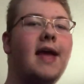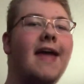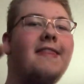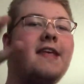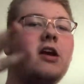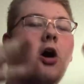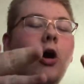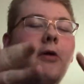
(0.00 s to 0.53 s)
and
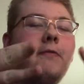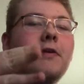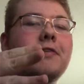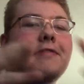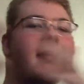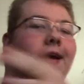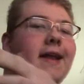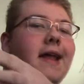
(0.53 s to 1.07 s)
then all of a
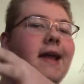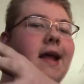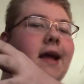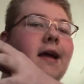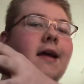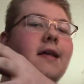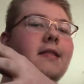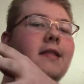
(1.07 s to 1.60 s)
sudden
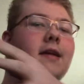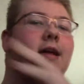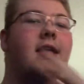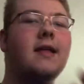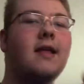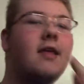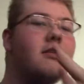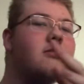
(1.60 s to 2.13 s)

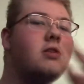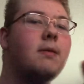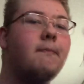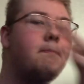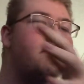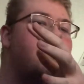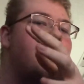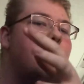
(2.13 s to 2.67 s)

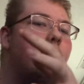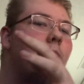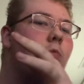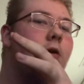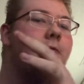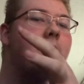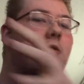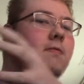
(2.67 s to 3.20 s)

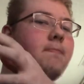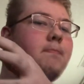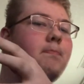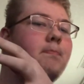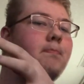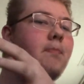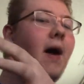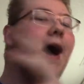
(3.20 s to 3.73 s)
one of his
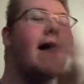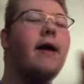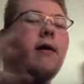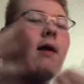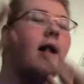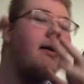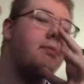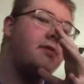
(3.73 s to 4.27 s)

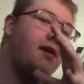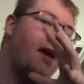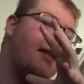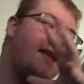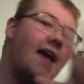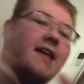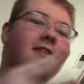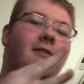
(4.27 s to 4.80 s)
higher-ups
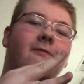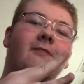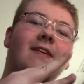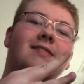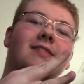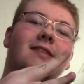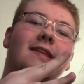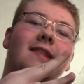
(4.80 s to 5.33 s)
takes
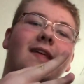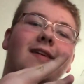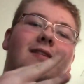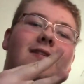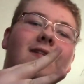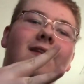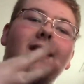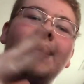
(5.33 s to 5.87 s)
offense to
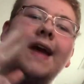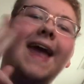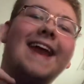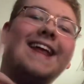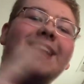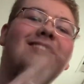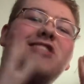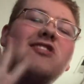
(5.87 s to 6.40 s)
this and
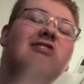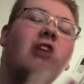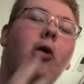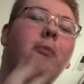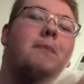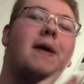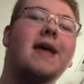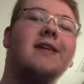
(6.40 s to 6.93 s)
gets
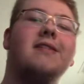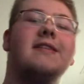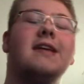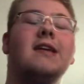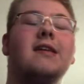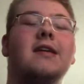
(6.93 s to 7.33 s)
so pissed he